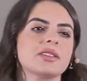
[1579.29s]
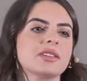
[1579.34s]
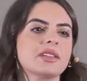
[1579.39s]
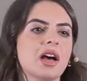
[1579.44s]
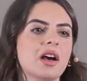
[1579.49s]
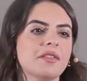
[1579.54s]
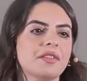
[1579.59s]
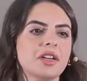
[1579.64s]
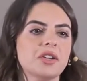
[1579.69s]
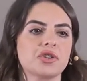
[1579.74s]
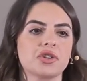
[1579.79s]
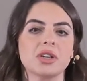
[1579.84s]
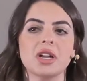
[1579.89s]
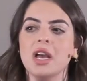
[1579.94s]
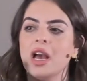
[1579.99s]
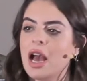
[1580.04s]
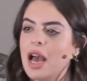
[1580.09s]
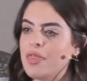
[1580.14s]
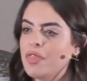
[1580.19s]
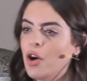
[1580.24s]
salvation
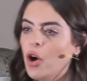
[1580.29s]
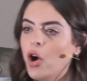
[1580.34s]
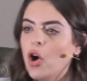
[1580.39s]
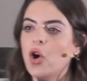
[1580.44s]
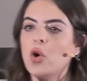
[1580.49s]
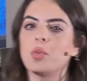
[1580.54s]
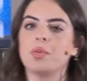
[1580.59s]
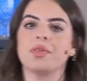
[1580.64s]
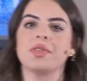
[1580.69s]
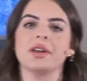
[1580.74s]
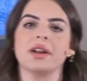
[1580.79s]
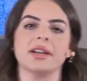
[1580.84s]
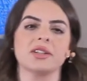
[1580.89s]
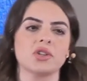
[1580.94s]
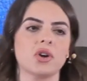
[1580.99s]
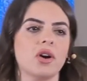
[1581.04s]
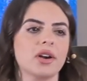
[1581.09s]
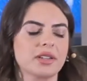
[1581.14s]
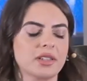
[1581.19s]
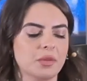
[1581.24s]
and the hope that I
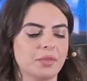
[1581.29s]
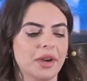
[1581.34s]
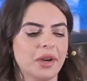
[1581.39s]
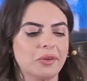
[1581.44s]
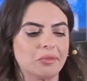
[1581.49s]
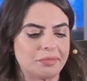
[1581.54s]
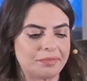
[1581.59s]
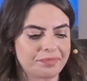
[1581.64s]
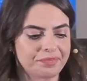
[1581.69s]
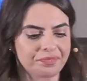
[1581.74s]
talked about?